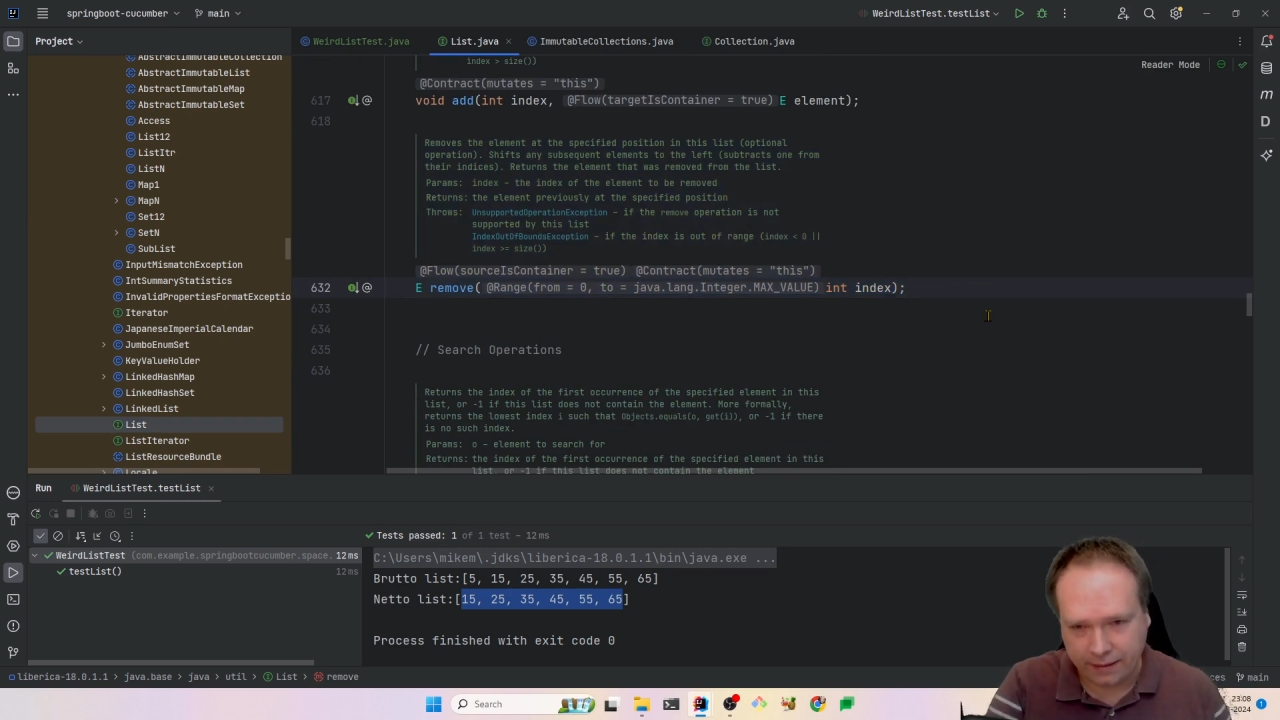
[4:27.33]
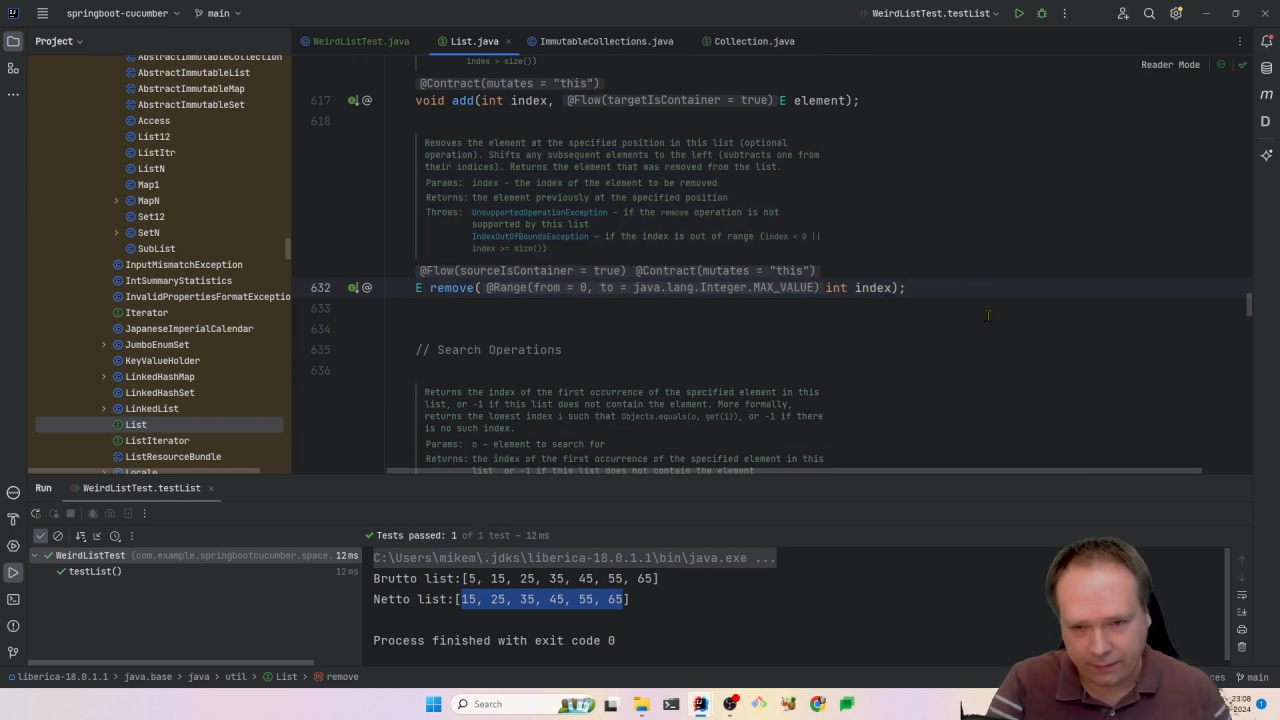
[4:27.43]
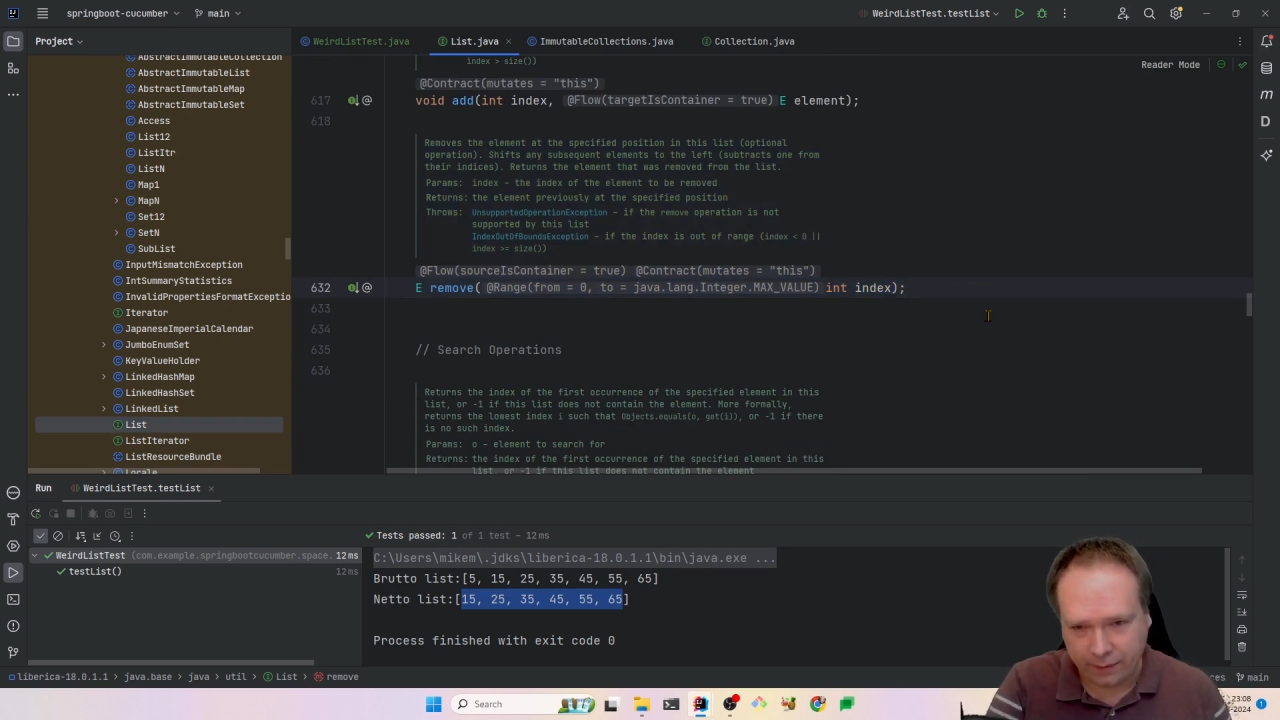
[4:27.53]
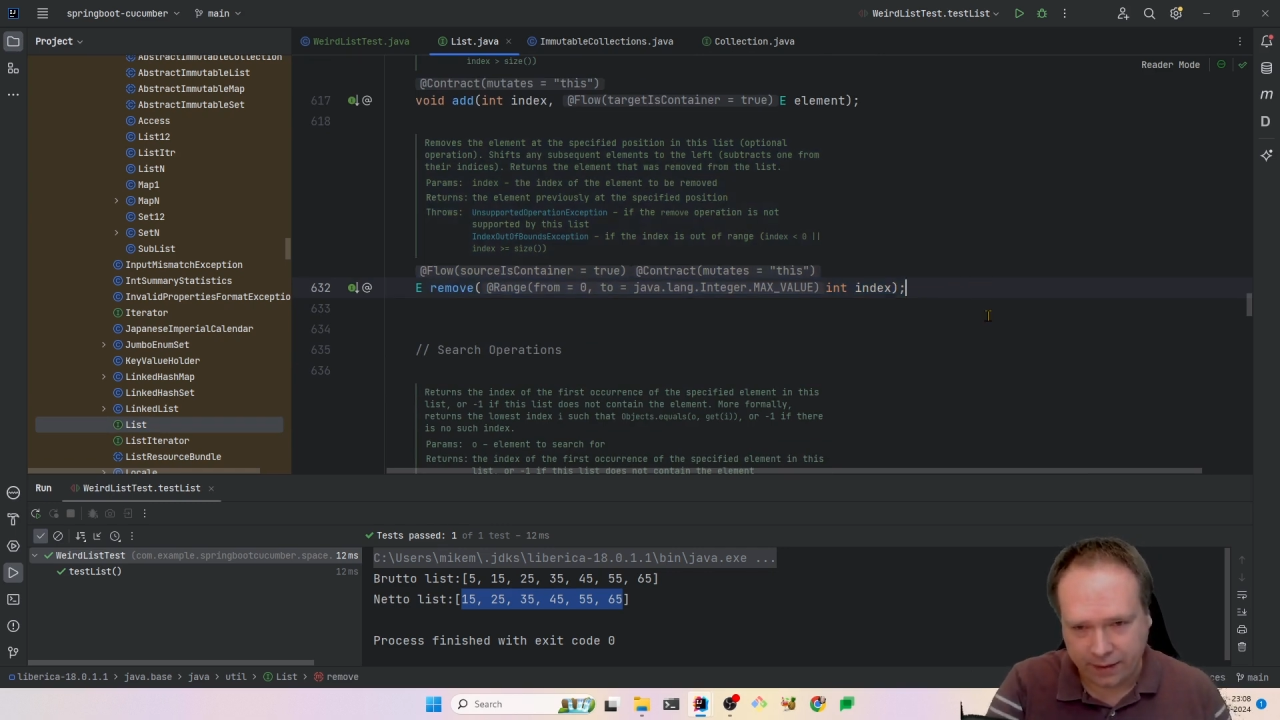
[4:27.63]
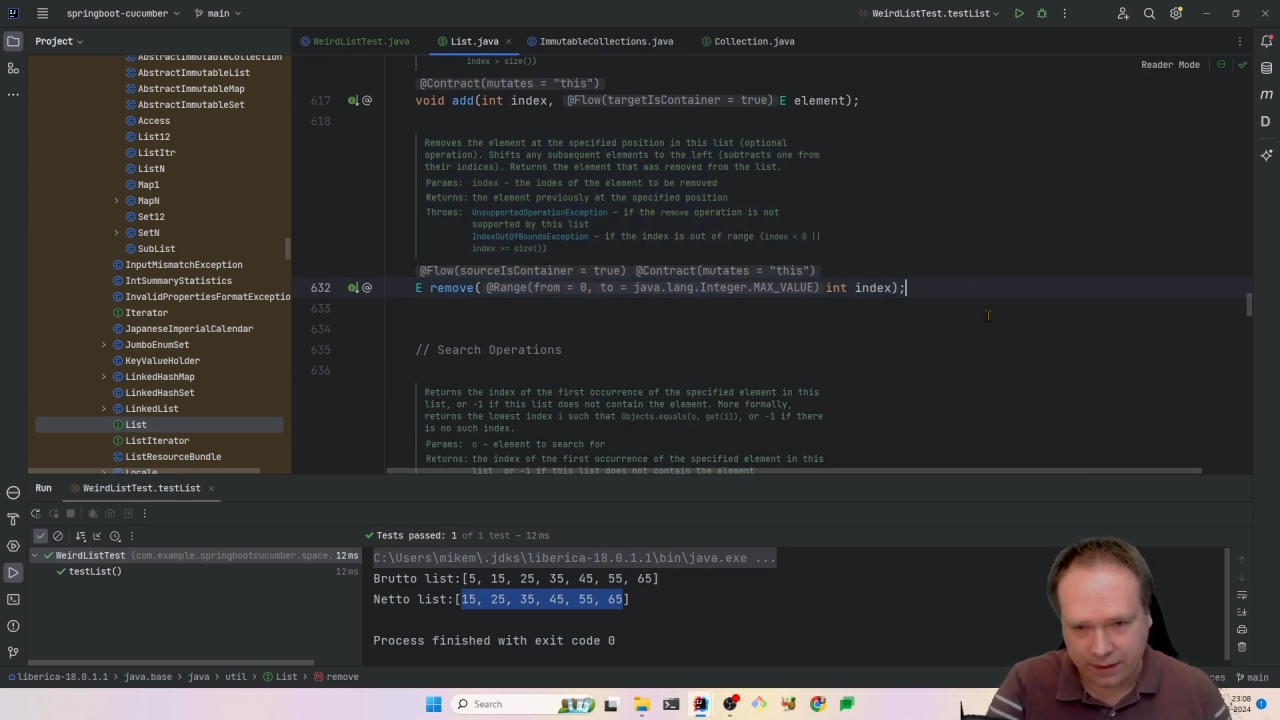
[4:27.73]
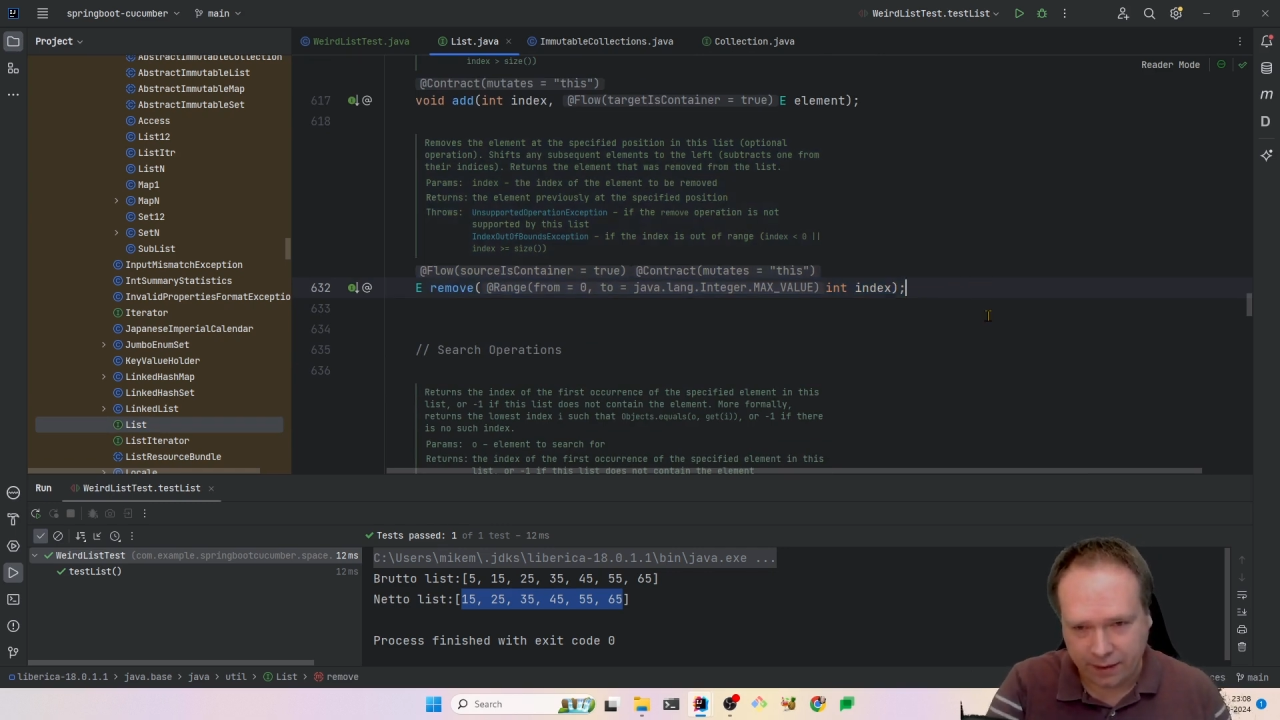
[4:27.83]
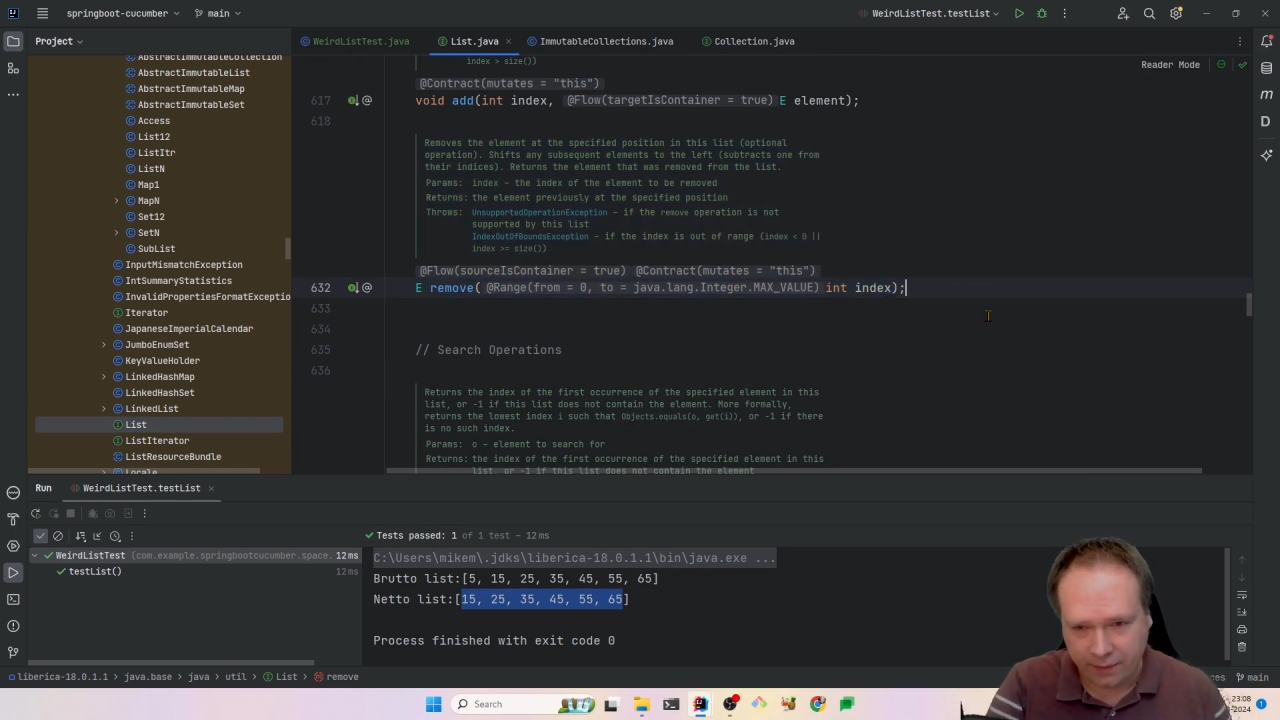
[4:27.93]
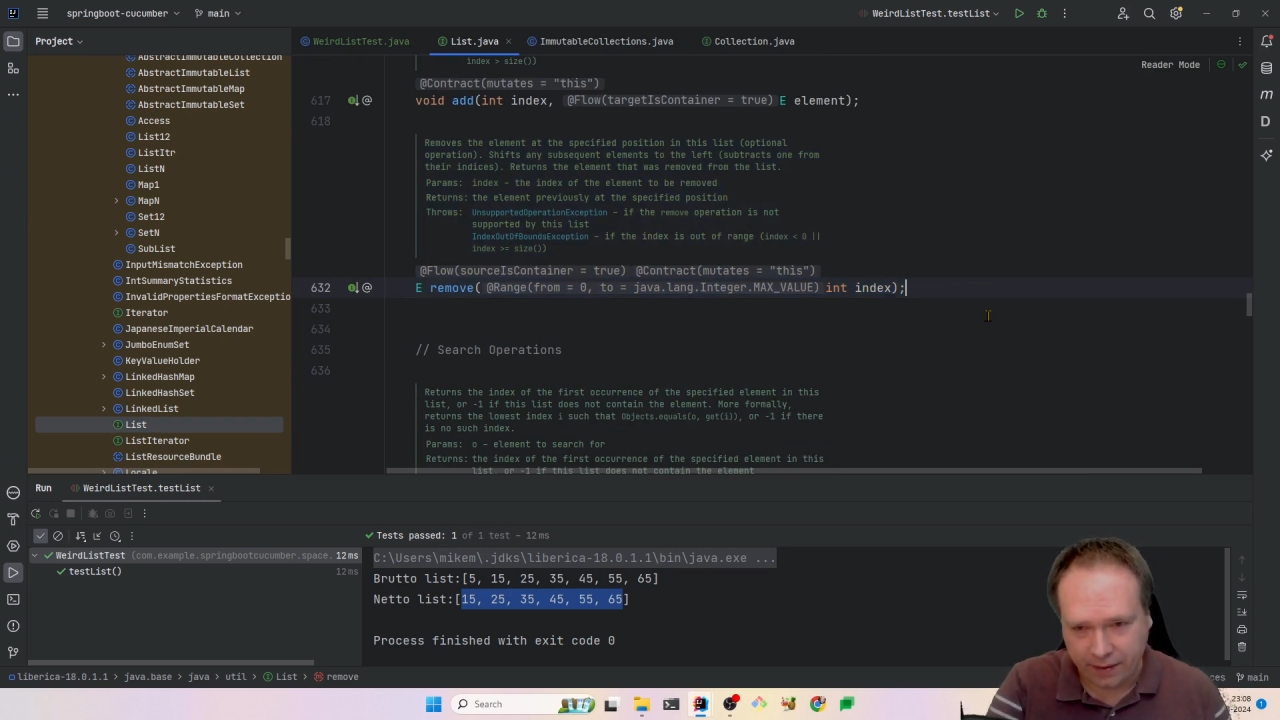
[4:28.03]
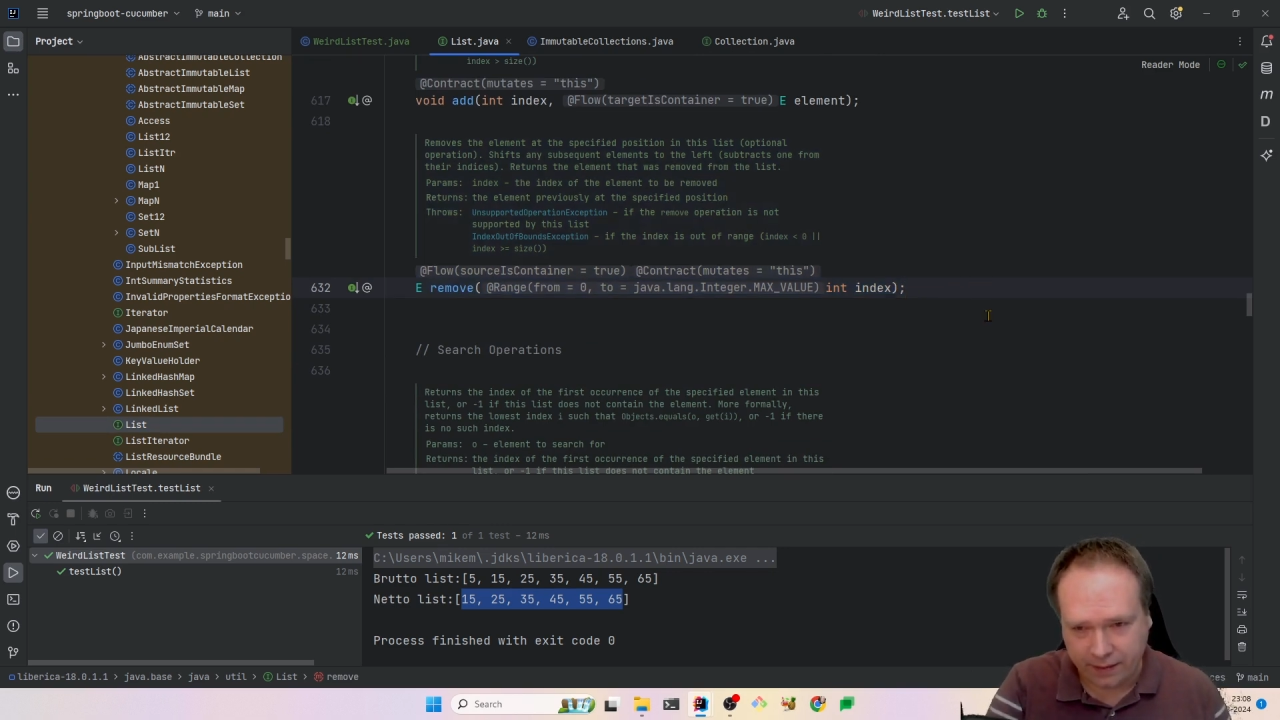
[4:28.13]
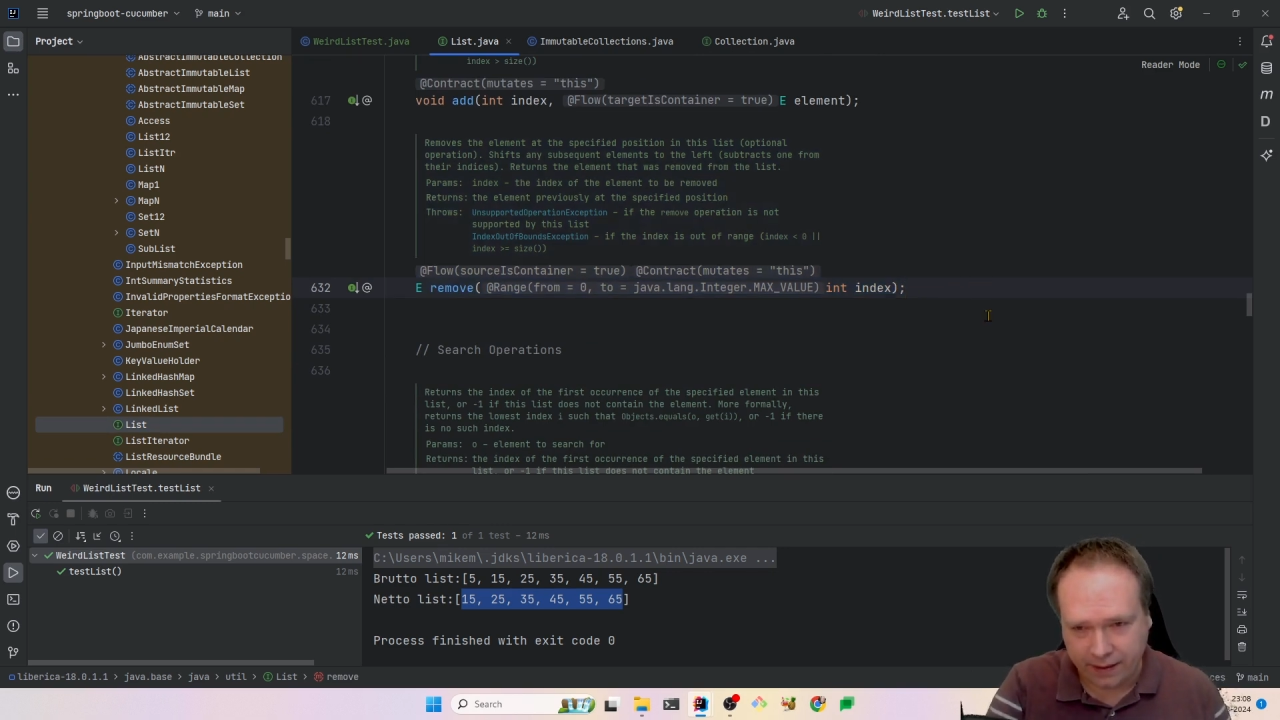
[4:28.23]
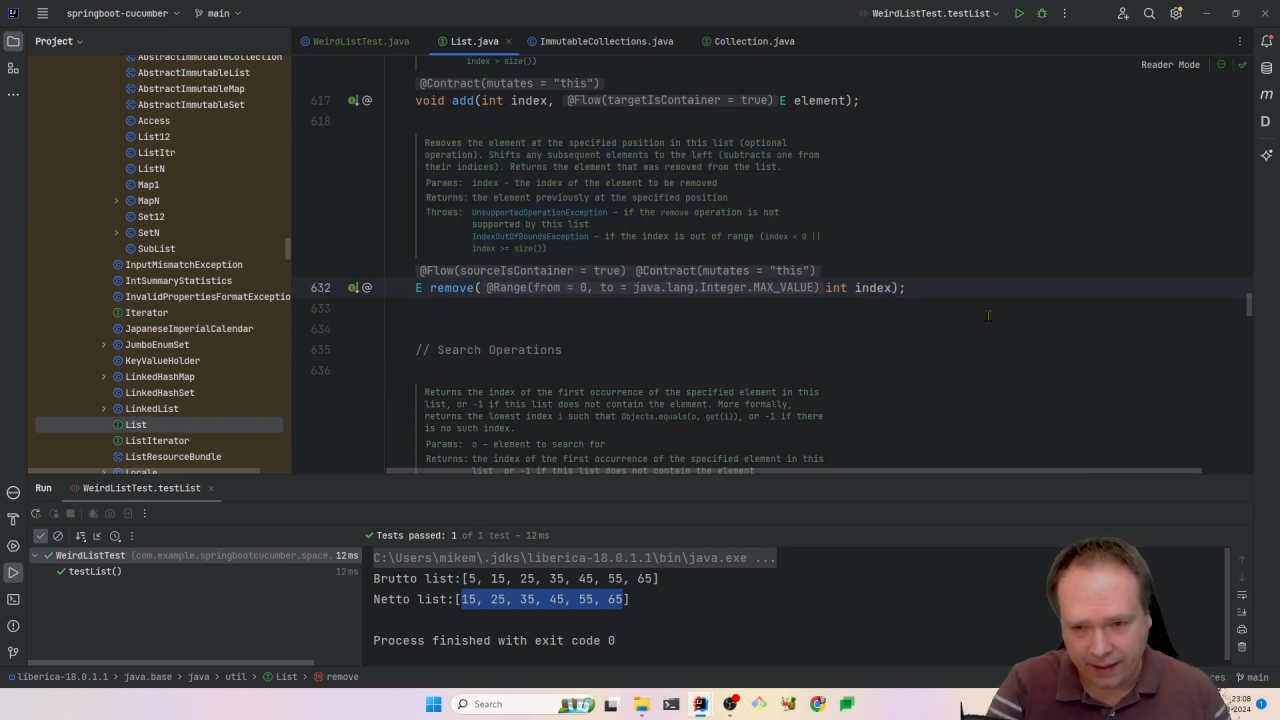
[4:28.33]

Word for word: it would actually be the